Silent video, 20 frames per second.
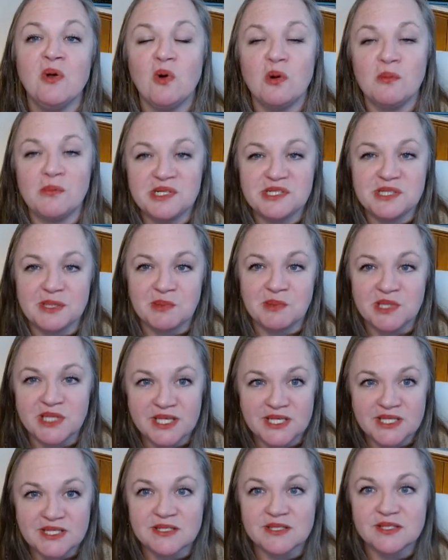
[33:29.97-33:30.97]
or
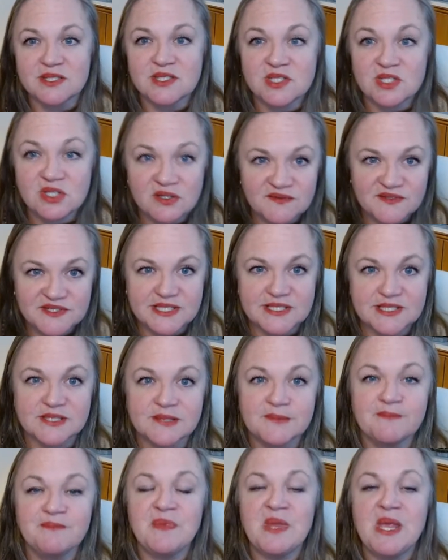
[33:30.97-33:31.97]
maritime-related services.
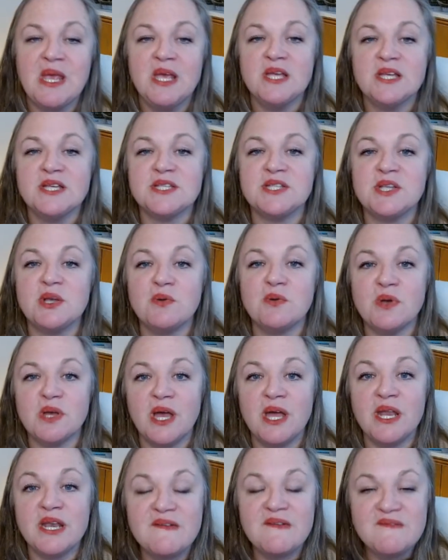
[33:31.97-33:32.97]
So
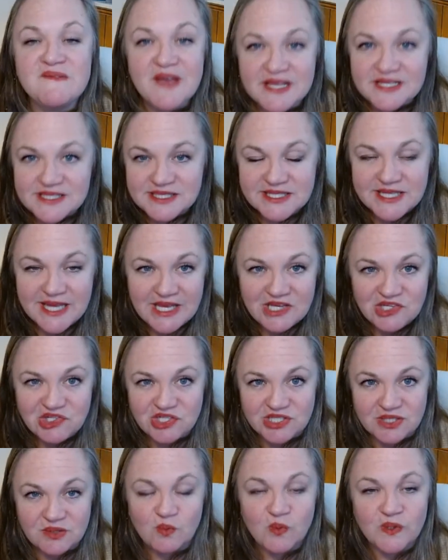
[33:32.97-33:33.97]
an
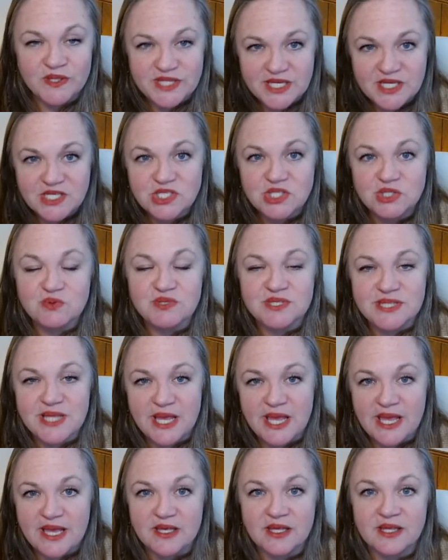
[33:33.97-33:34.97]
investigation, what they can do is
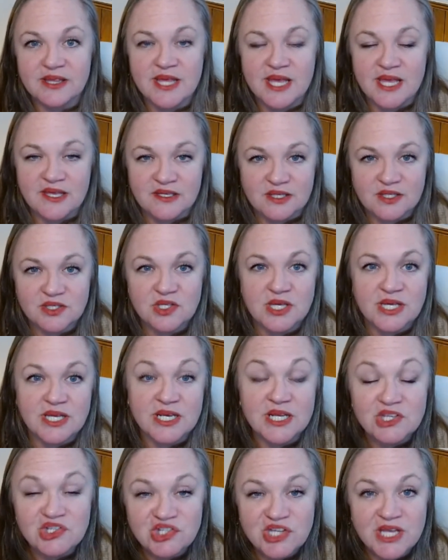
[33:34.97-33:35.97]
they
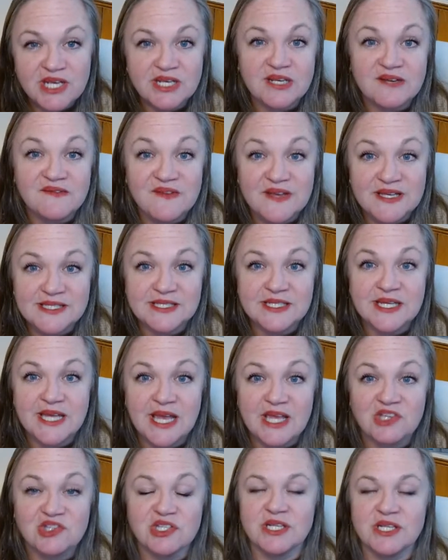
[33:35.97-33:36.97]
initiate an
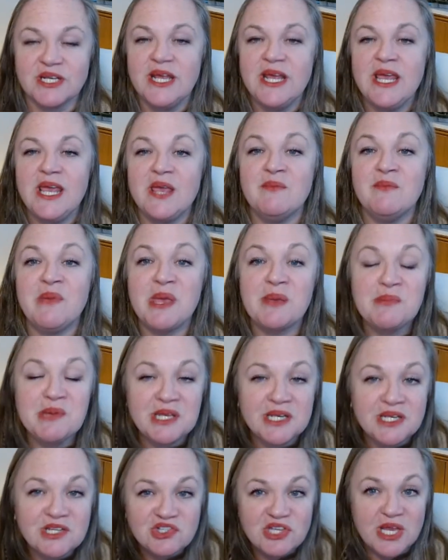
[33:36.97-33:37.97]
investigation. It may be
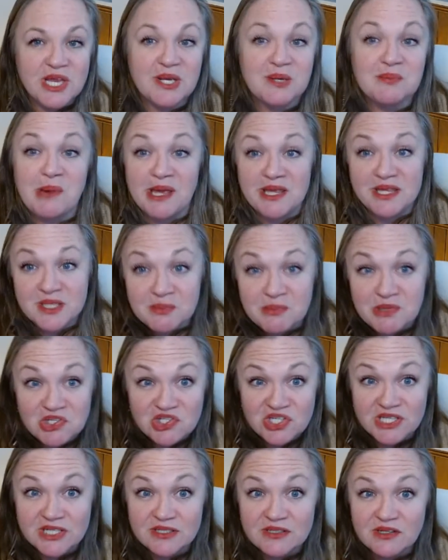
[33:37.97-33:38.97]
initiated by the
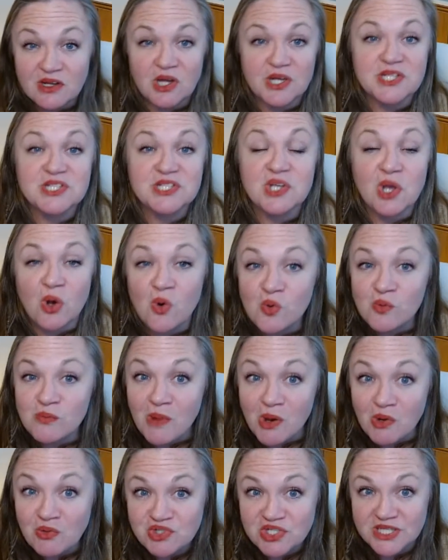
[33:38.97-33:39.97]
Commission on its own
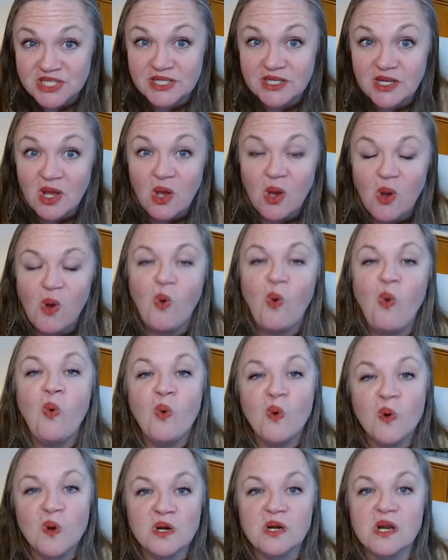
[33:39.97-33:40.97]
motion,
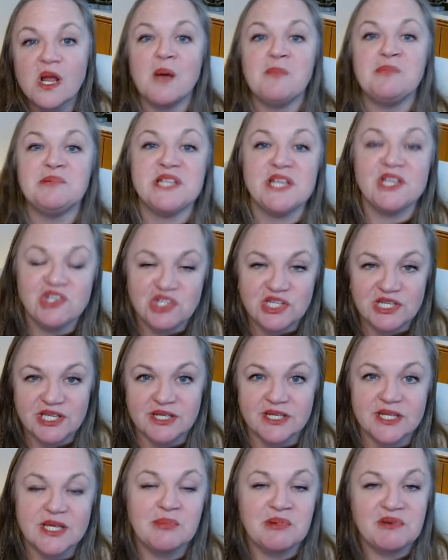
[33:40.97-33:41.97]
or a
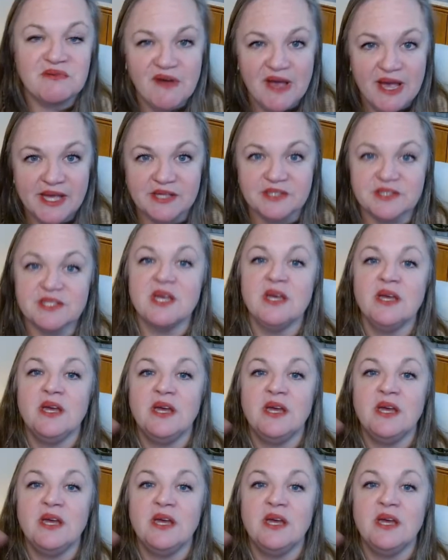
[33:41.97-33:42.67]
petition can be filed